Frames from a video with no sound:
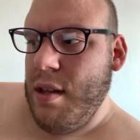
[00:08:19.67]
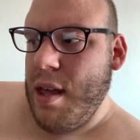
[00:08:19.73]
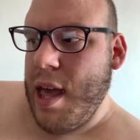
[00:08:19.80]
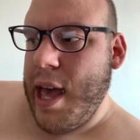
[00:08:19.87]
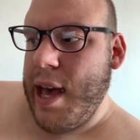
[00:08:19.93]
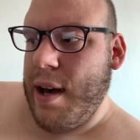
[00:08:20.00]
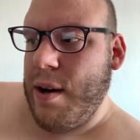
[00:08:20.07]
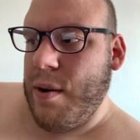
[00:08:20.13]

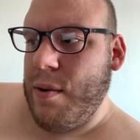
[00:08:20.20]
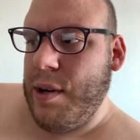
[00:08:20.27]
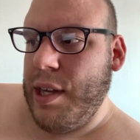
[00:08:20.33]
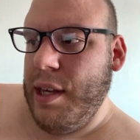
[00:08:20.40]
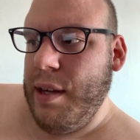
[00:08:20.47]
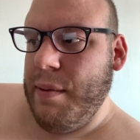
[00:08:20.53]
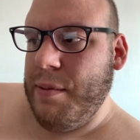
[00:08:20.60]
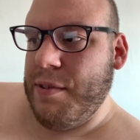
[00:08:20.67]
how
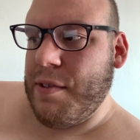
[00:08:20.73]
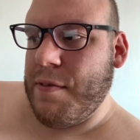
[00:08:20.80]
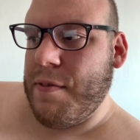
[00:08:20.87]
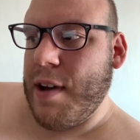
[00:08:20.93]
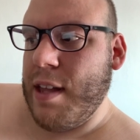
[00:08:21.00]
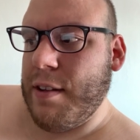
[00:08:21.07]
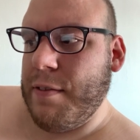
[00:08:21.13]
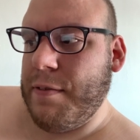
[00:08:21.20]
he was a
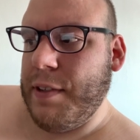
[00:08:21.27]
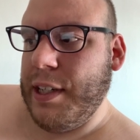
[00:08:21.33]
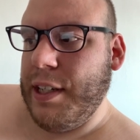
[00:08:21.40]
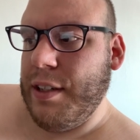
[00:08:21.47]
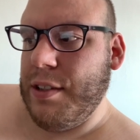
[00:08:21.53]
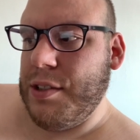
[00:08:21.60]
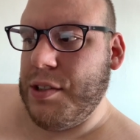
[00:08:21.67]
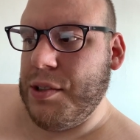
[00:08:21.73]
father
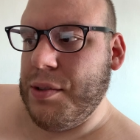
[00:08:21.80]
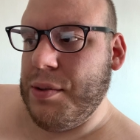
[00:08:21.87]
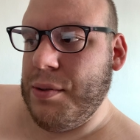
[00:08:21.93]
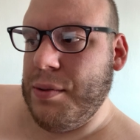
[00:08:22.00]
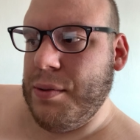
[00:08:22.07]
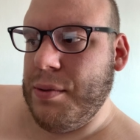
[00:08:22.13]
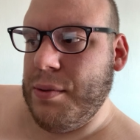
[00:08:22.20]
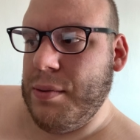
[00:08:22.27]
figure
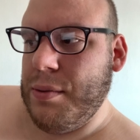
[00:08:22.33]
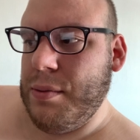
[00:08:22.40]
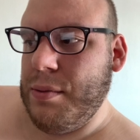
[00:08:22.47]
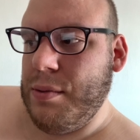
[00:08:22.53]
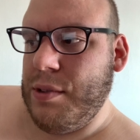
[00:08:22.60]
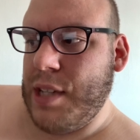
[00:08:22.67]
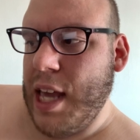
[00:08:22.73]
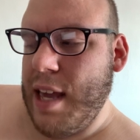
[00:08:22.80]
to
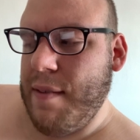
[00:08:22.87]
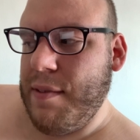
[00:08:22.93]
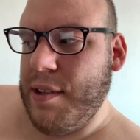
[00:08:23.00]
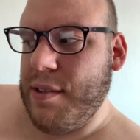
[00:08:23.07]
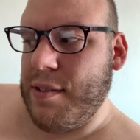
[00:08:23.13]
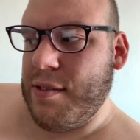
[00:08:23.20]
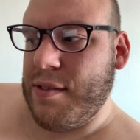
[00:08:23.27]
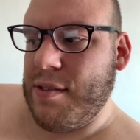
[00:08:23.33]

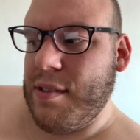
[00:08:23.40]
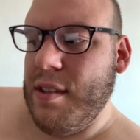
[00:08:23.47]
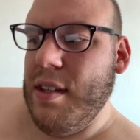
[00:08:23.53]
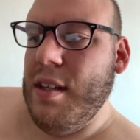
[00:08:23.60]
Davis